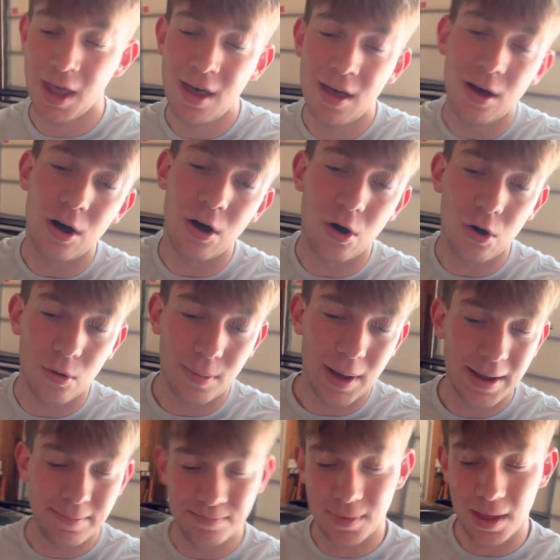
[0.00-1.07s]
oh,
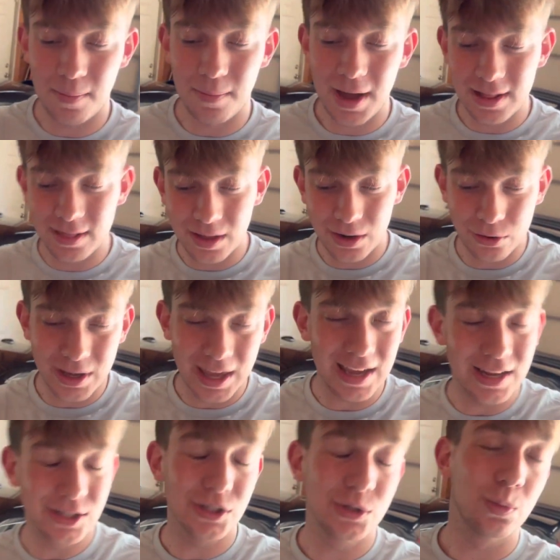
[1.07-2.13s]
my little
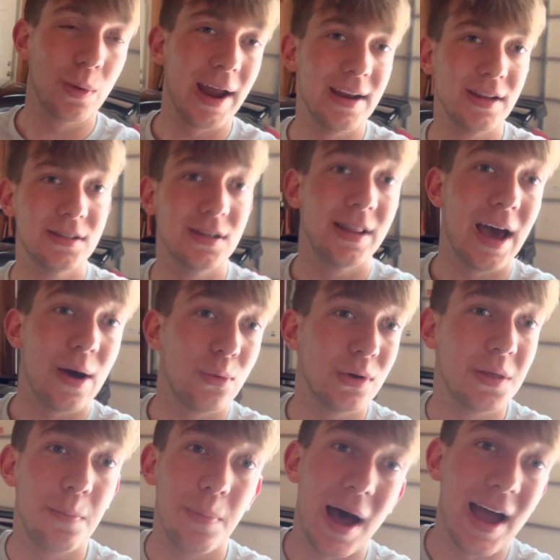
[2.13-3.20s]
kid just ran into that with
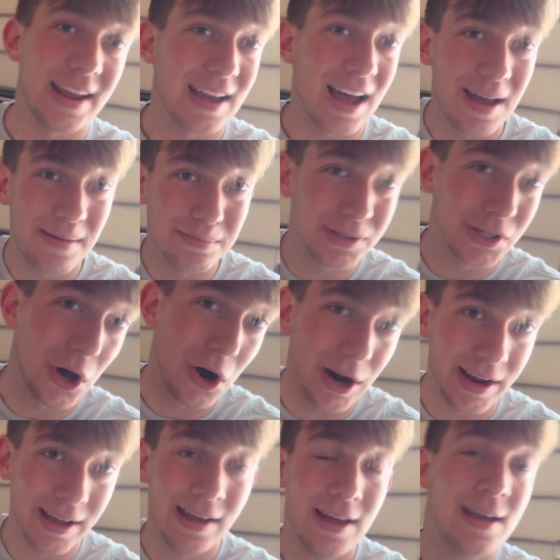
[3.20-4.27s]
a bike. I'm
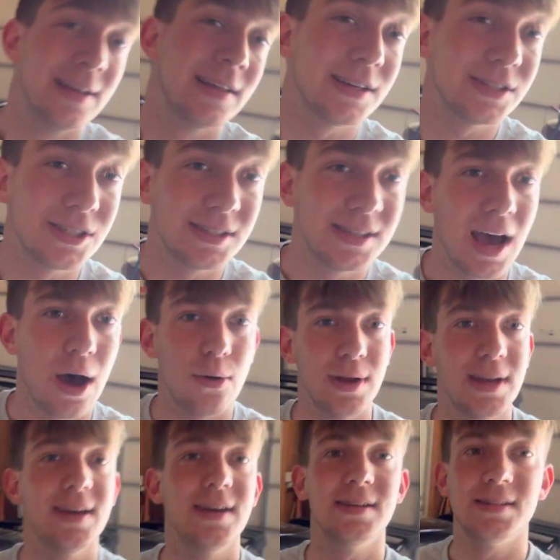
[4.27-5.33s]
sorry, that's just how it
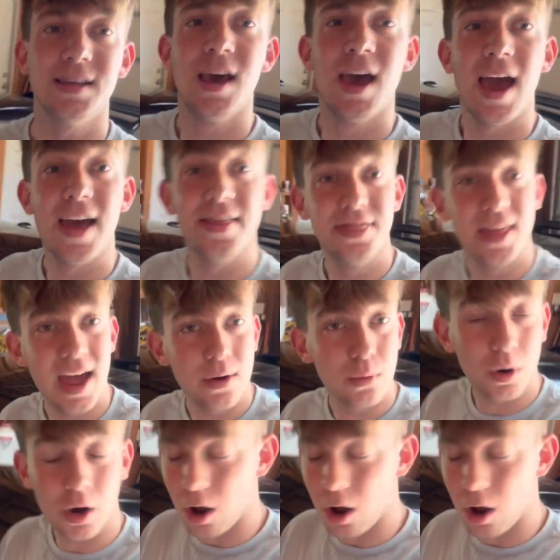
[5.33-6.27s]
is. And then we're